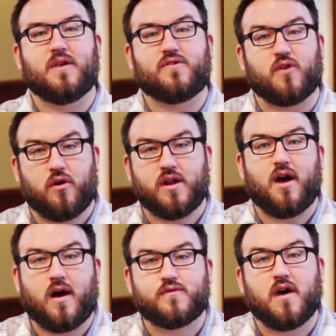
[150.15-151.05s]
started
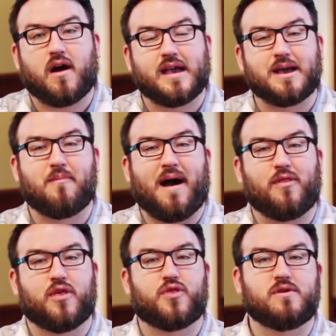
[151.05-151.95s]
off talking
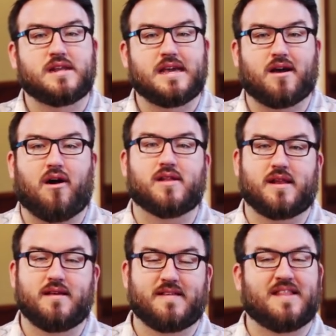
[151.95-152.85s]
about the 13
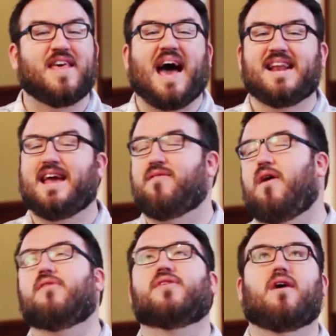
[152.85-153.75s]
colonies, and that day, of
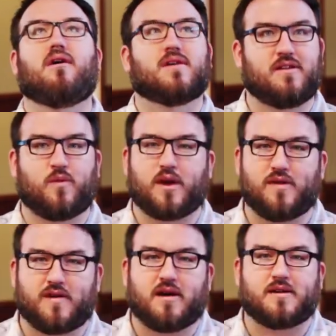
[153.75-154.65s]
all the colonies we could
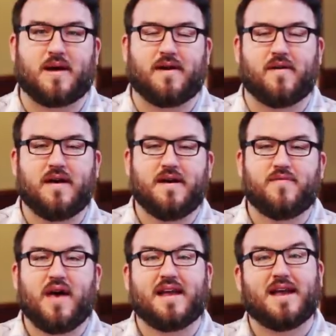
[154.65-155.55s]
have talked about,
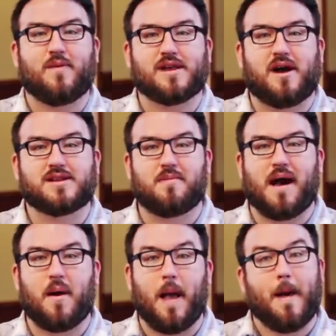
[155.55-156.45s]
that day we talked
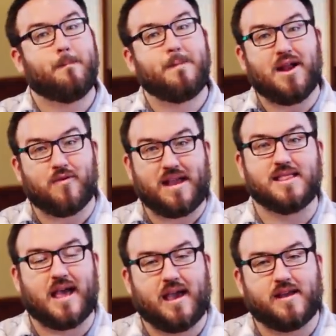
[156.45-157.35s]
about
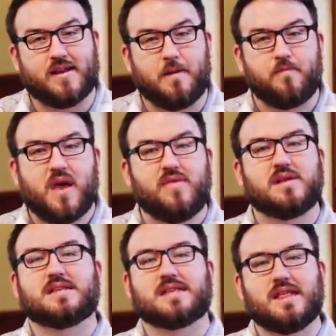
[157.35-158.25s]
Maryland, and
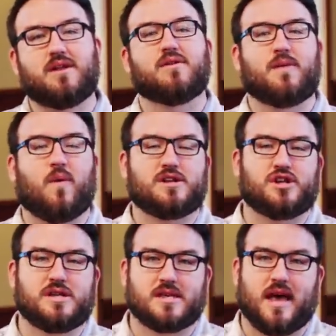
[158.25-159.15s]
this is literally what
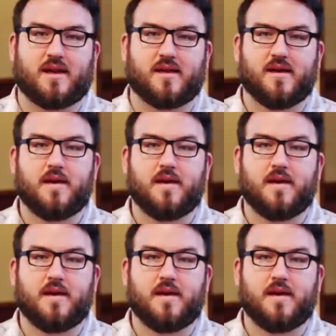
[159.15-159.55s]
she said.